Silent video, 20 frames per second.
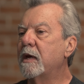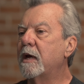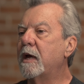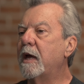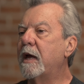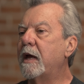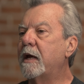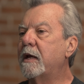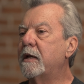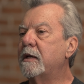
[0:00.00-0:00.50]

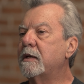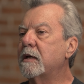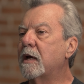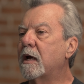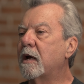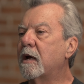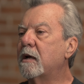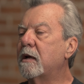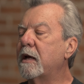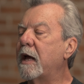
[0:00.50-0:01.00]
and
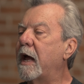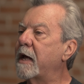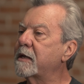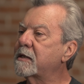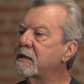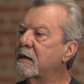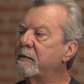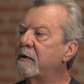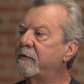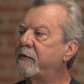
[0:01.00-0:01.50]

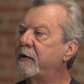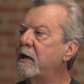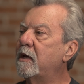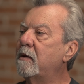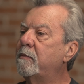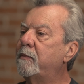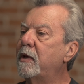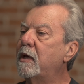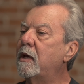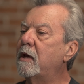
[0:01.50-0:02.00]
asked him if
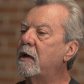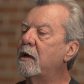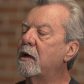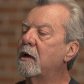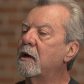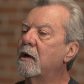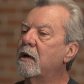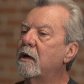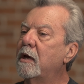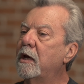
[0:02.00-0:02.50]
he'd
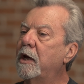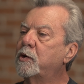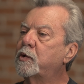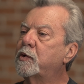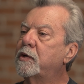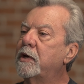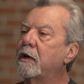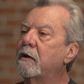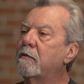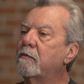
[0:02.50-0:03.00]
be
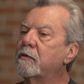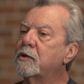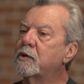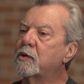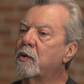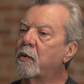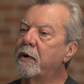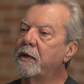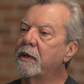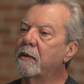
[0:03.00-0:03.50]
interested in
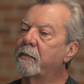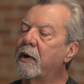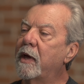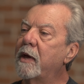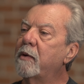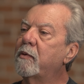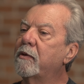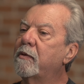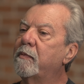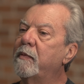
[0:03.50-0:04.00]
restoring the
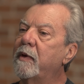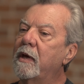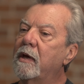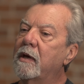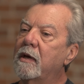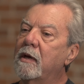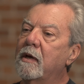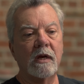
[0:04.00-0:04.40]
bike with me.